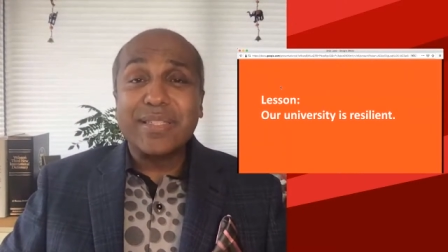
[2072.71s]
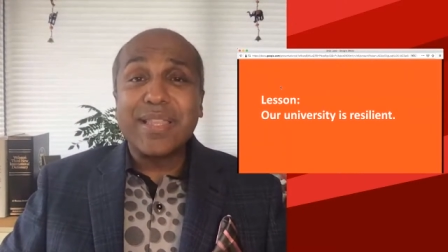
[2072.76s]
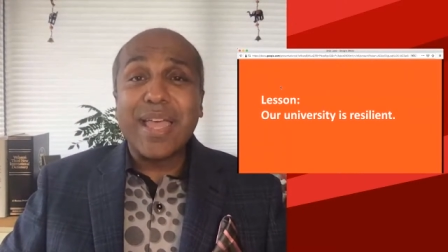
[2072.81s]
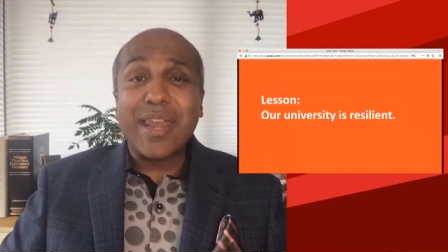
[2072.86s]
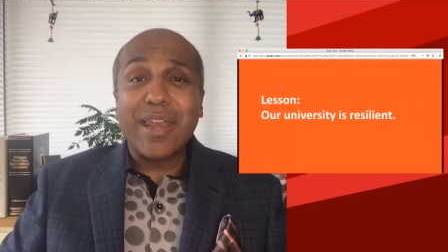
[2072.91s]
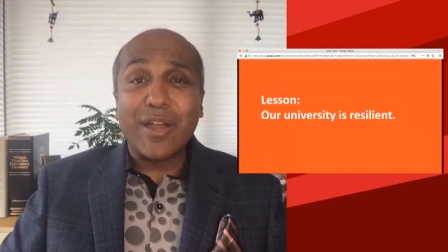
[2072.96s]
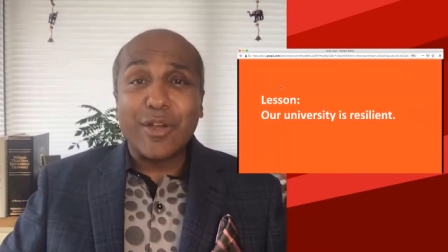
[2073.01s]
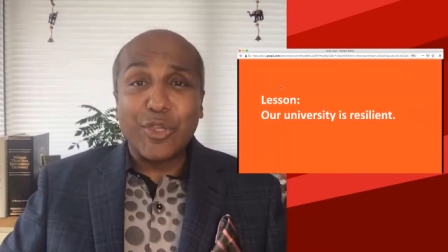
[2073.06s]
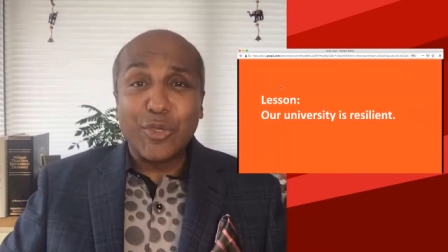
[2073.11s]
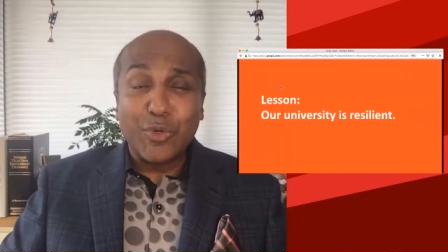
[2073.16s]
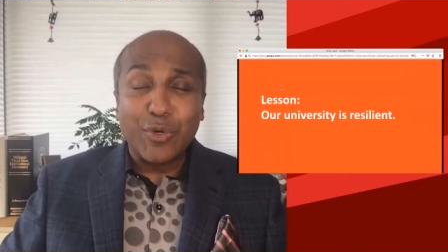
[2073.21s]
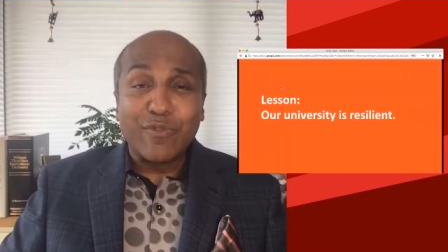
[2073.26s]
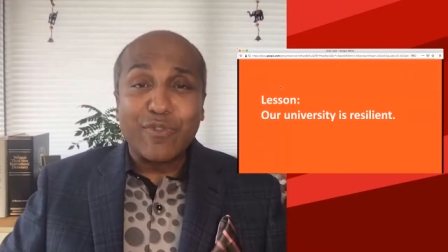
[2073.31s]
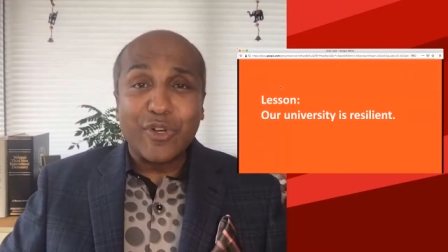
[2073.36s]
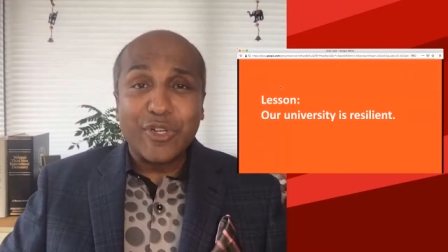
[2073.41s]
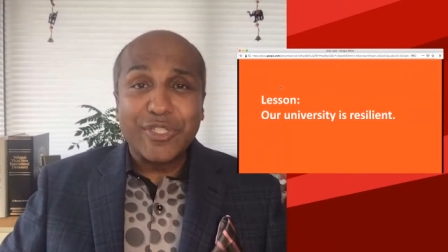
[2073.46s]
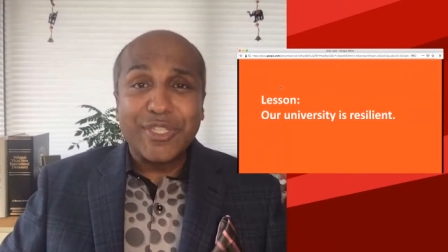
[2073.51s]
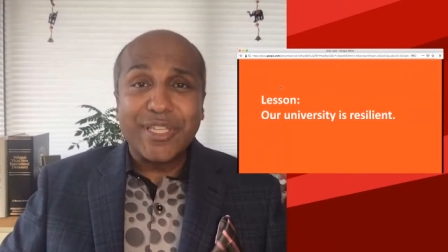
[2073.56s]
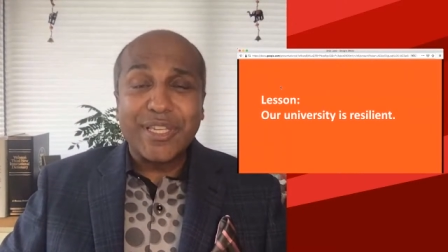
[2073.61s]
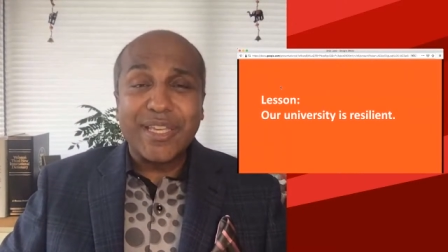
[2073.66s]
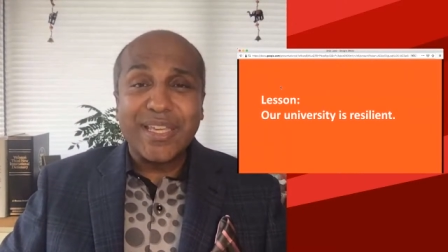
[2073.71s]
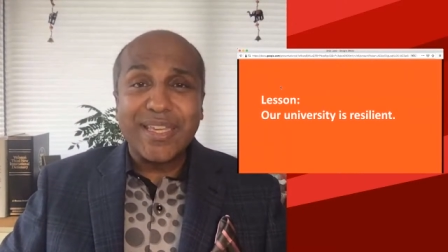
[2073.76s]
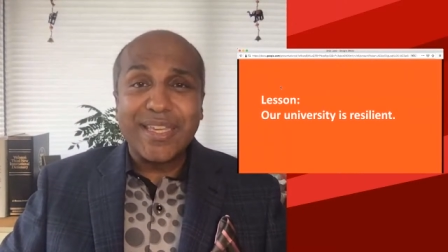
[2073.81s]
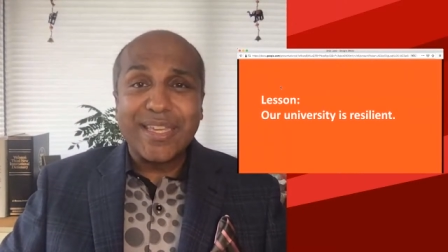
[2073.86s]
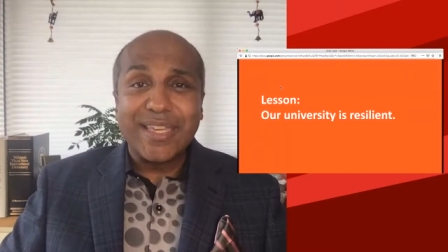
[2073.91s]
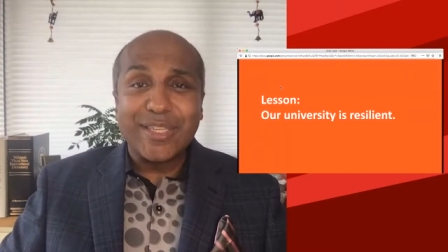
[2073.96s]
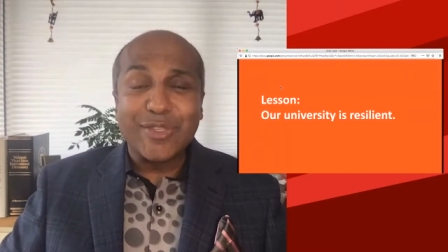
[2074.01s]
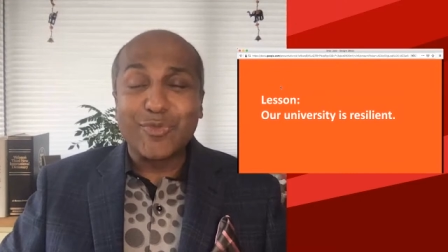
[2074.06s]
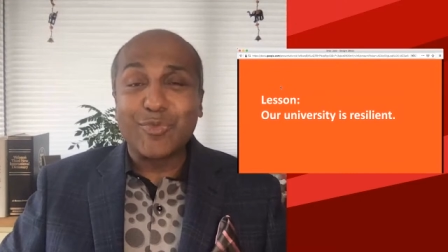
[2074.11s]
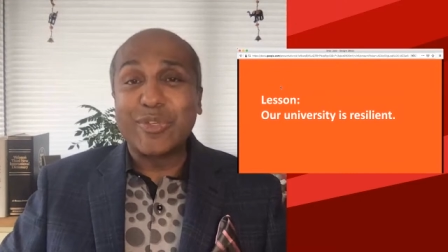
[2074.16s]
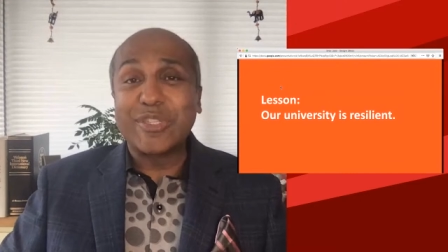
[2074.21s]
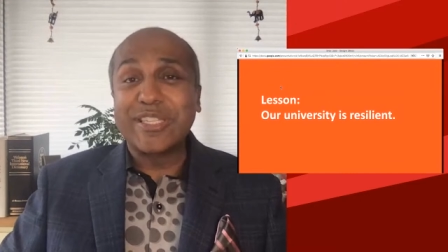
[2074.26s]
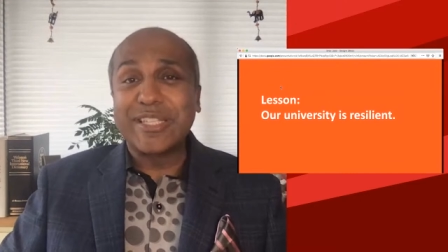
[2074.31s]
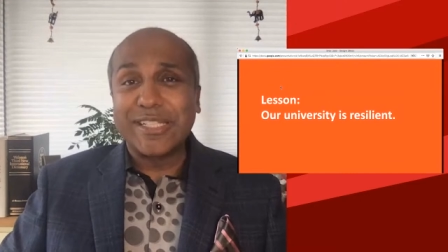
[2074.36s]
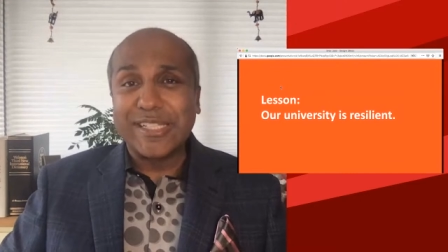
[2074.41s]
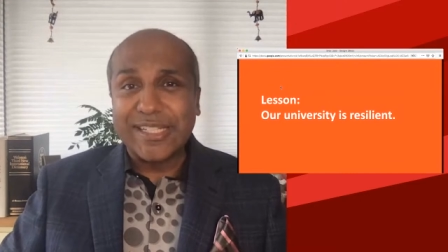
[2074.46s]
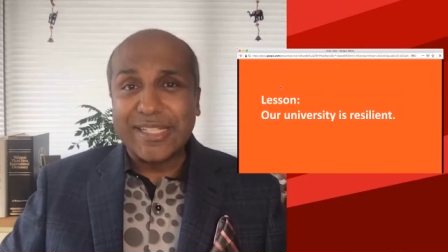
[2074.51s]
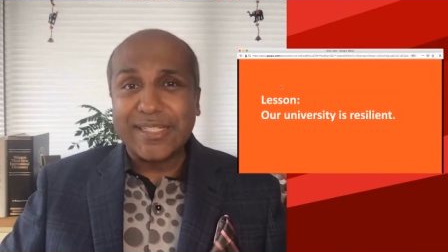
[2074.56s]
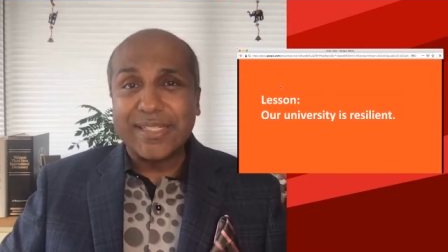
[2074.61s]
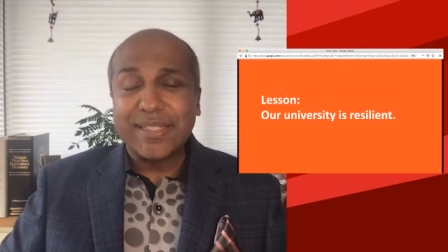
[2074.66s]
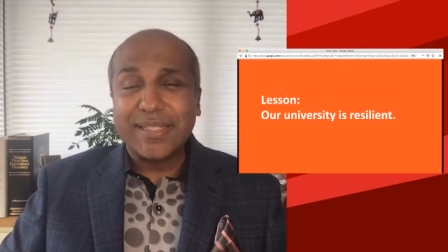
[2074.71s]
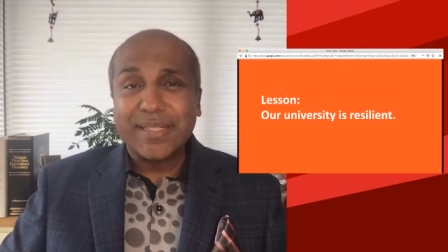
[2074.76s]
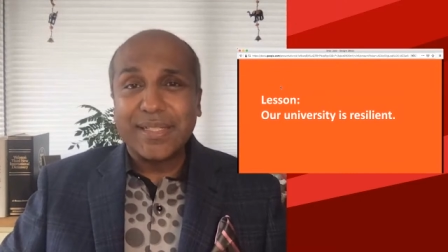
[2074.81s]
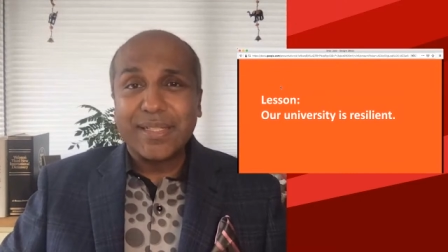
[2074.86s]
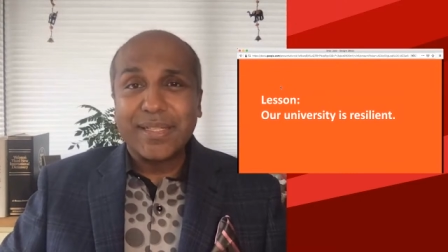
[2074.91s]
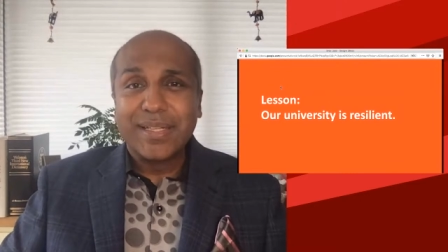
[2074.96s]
that our university is resilient.